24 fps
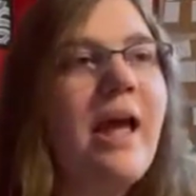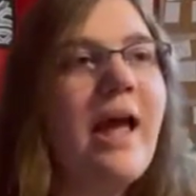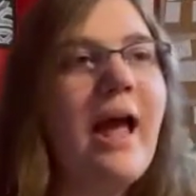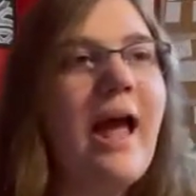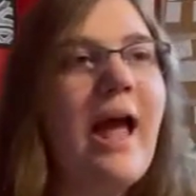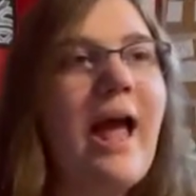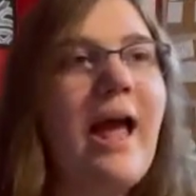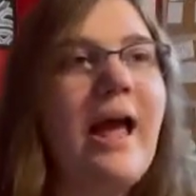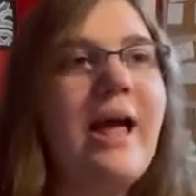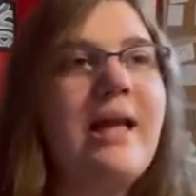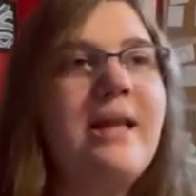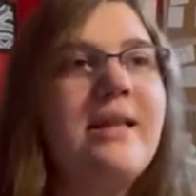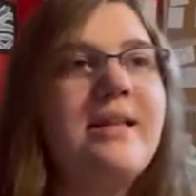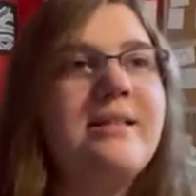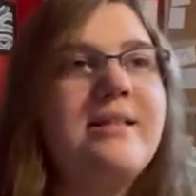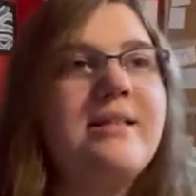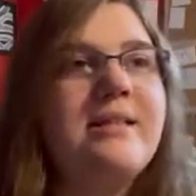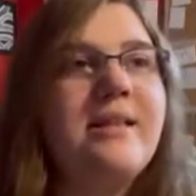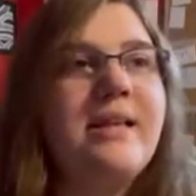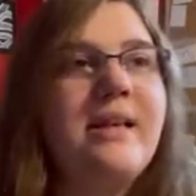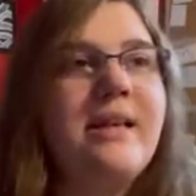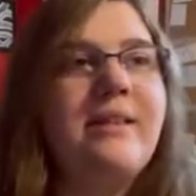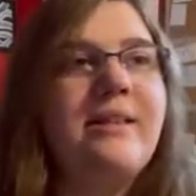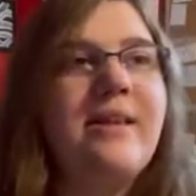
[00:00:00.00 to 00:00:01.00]

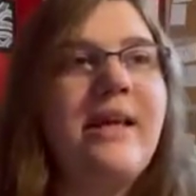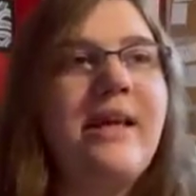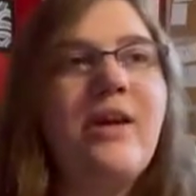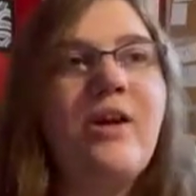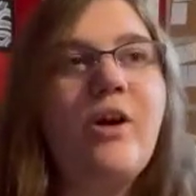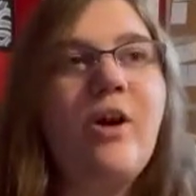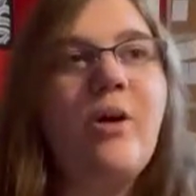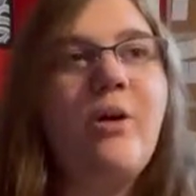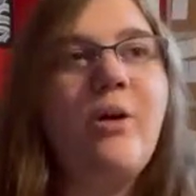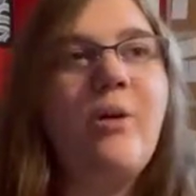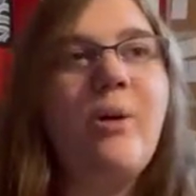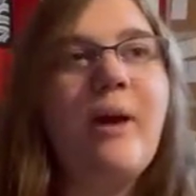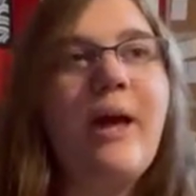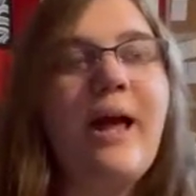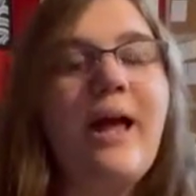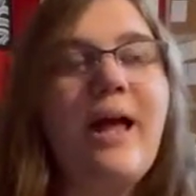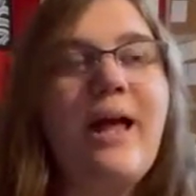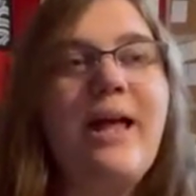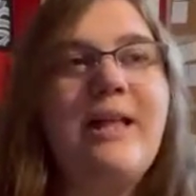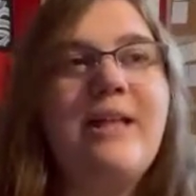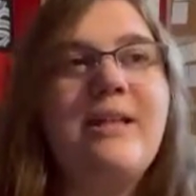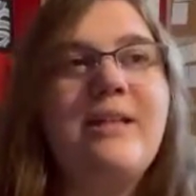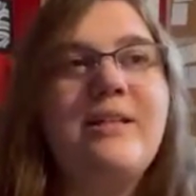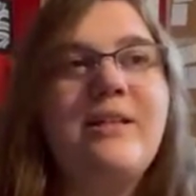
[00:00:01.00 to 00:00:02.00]
And they go
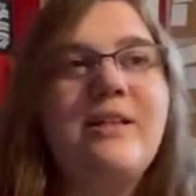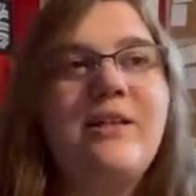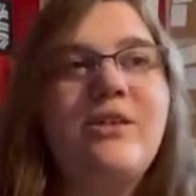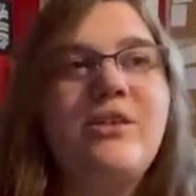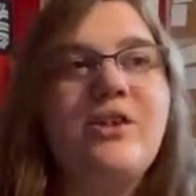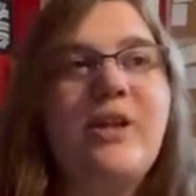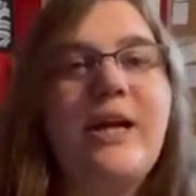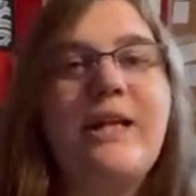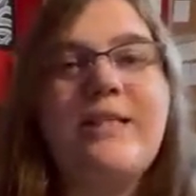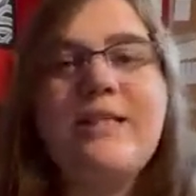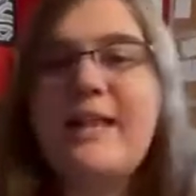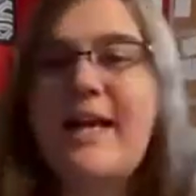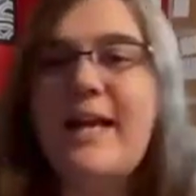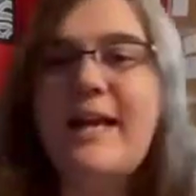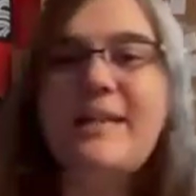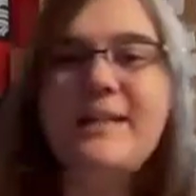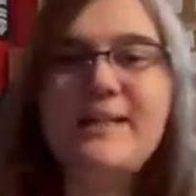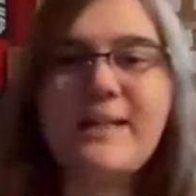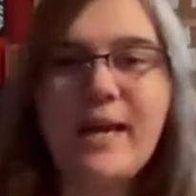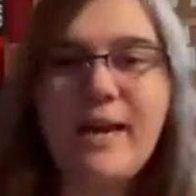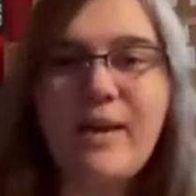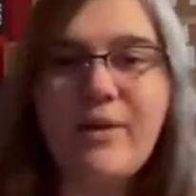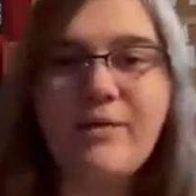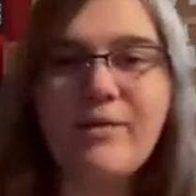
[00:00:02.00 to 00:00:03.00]
and try and take
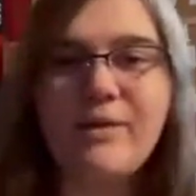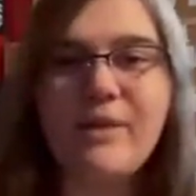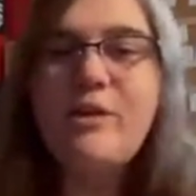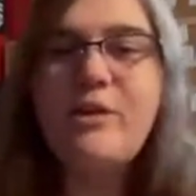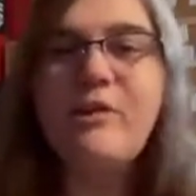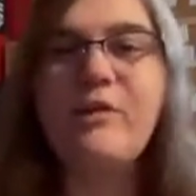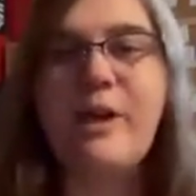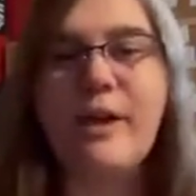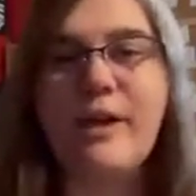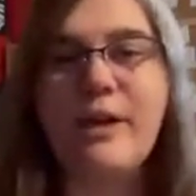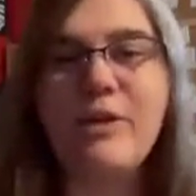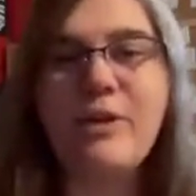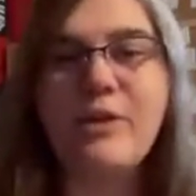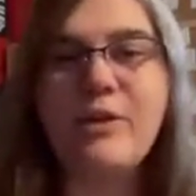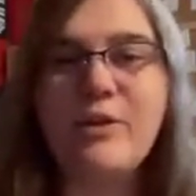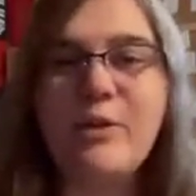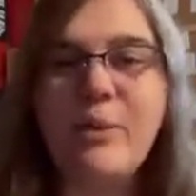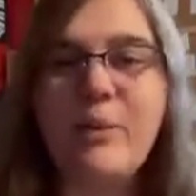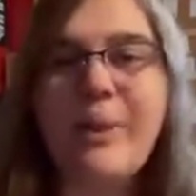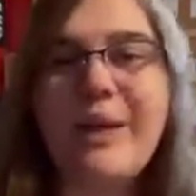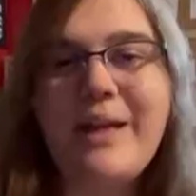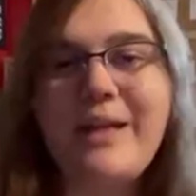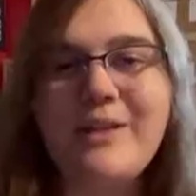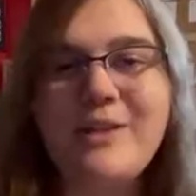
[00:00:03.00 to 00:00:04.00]
down Gretel the
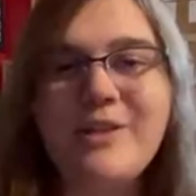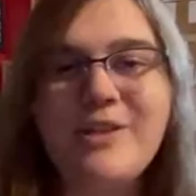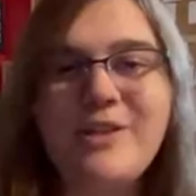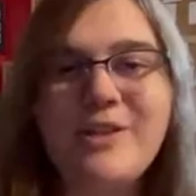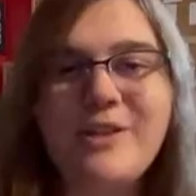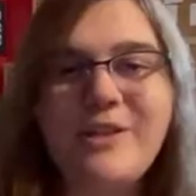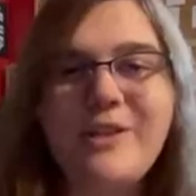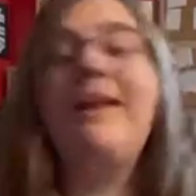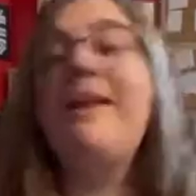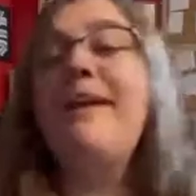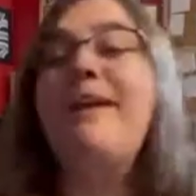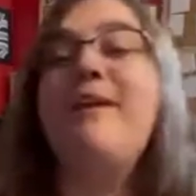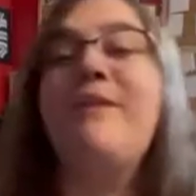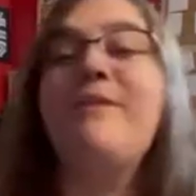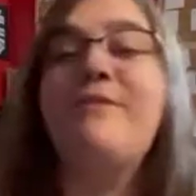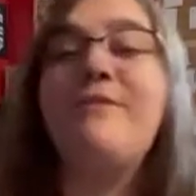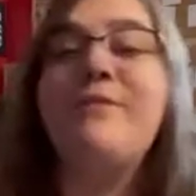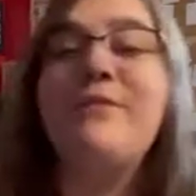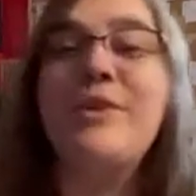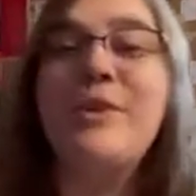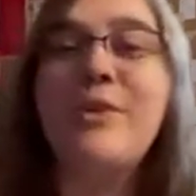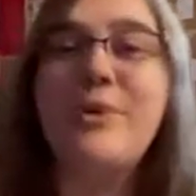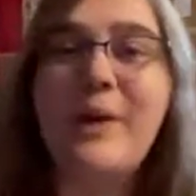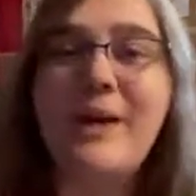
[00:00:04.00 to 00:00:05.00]
witch.
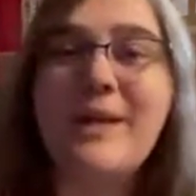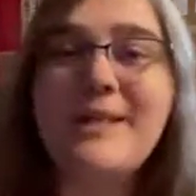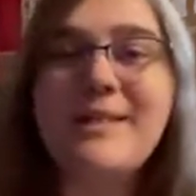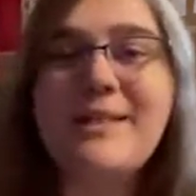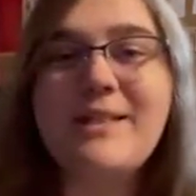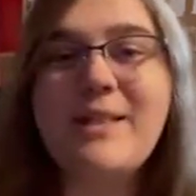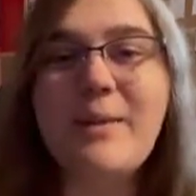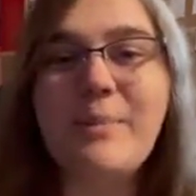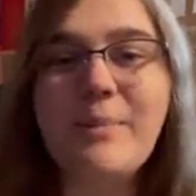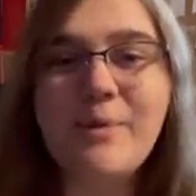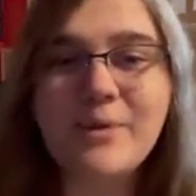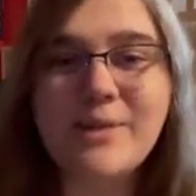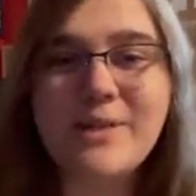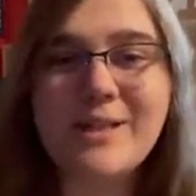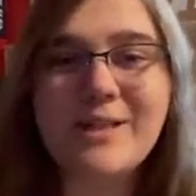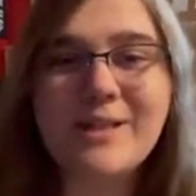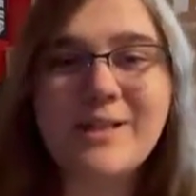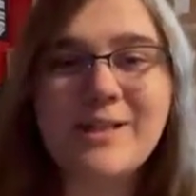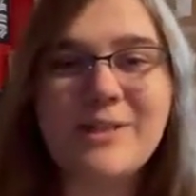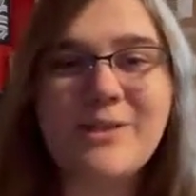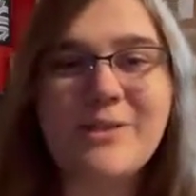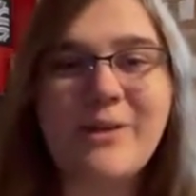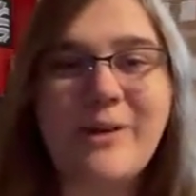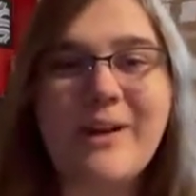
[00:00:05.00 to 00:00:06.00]
If you guys end up using
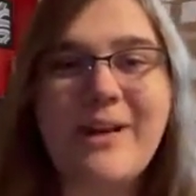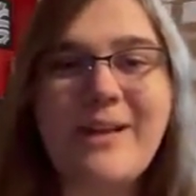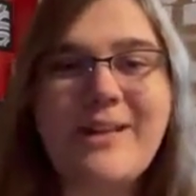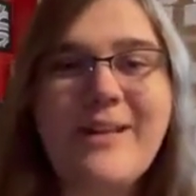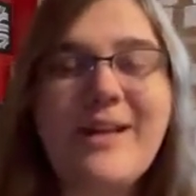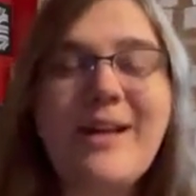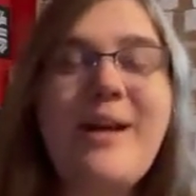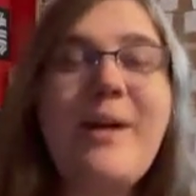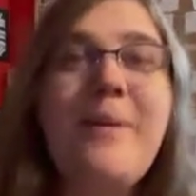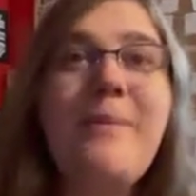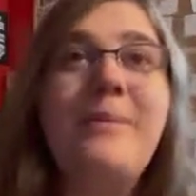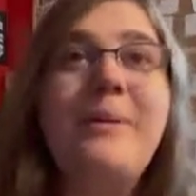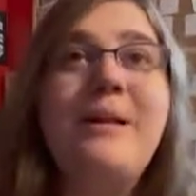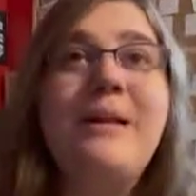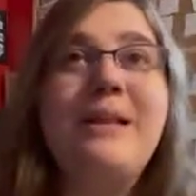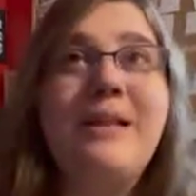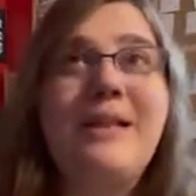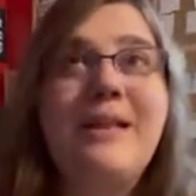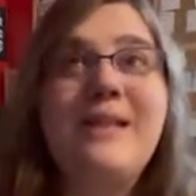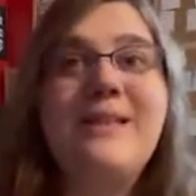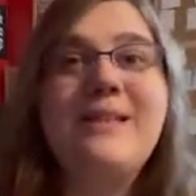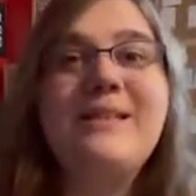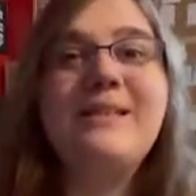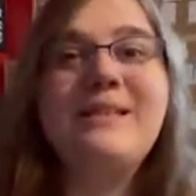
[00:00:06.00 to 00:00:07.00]
this story idea,
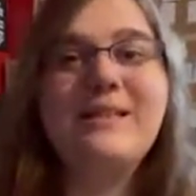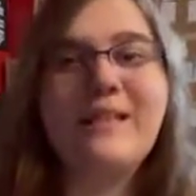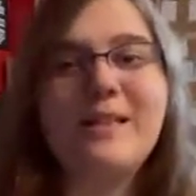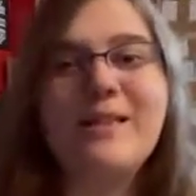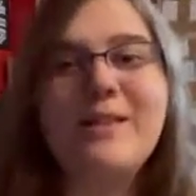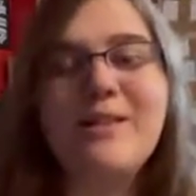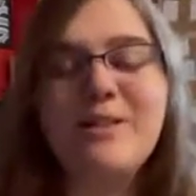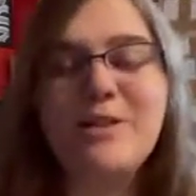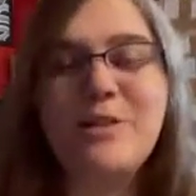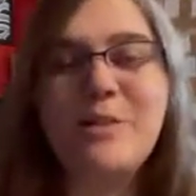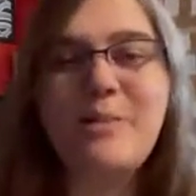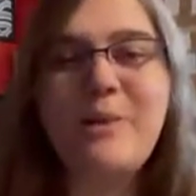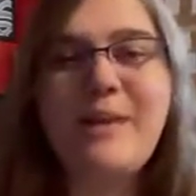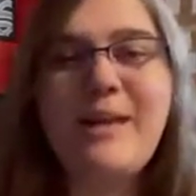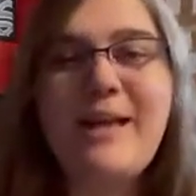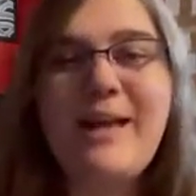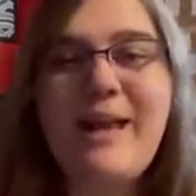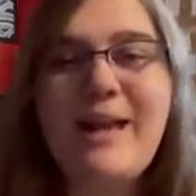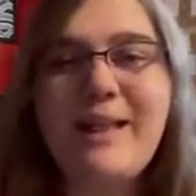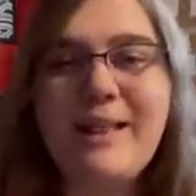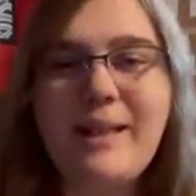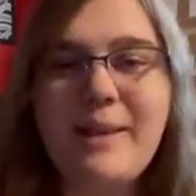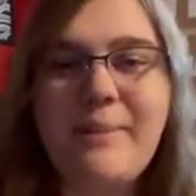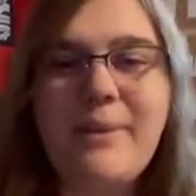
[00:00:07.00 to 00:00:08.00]
please send it to
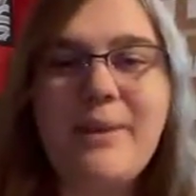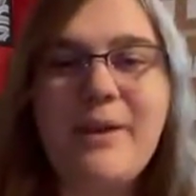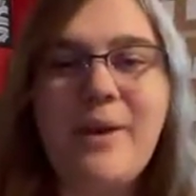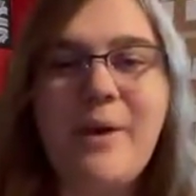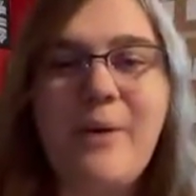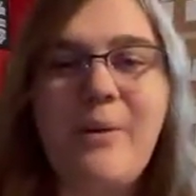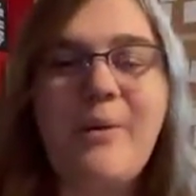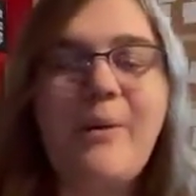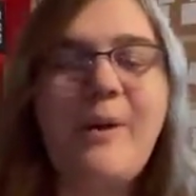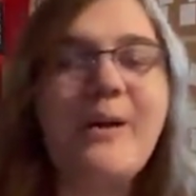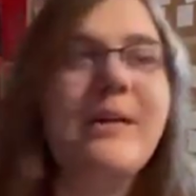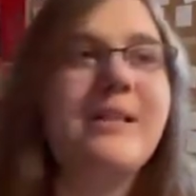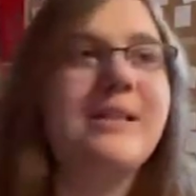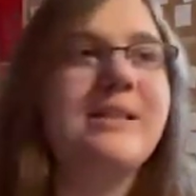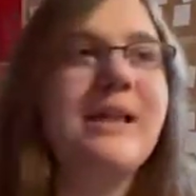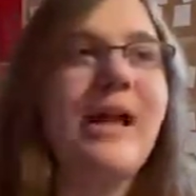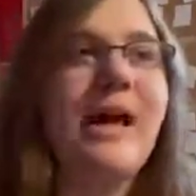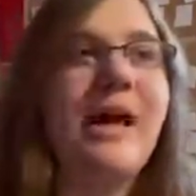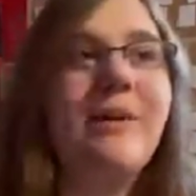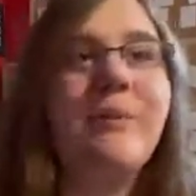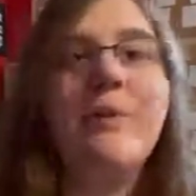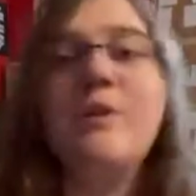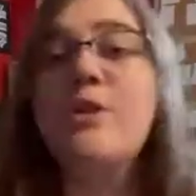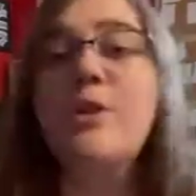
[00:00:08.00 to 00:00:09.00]
me and let me know, because
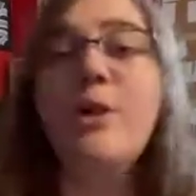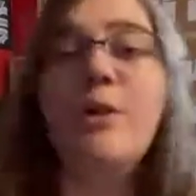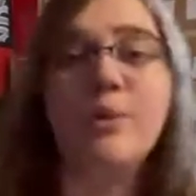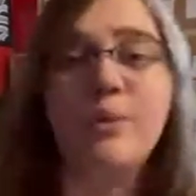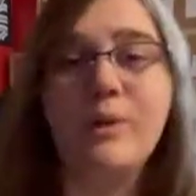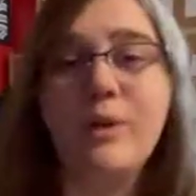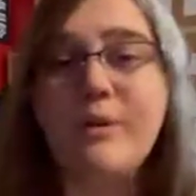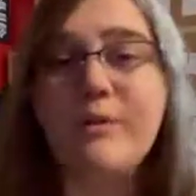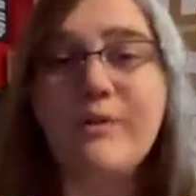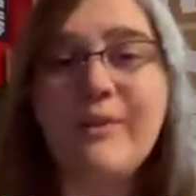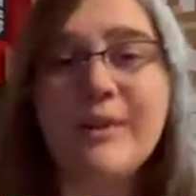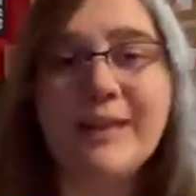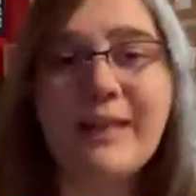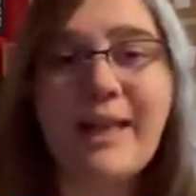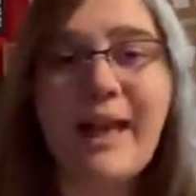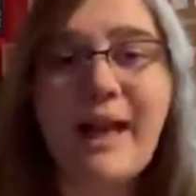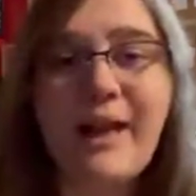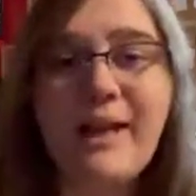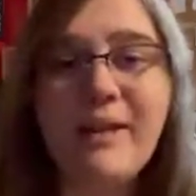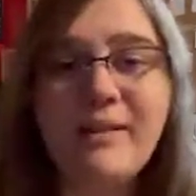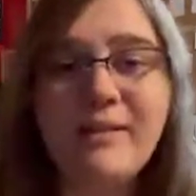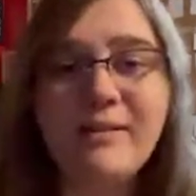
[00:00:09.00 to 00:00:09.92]
I would totally read that.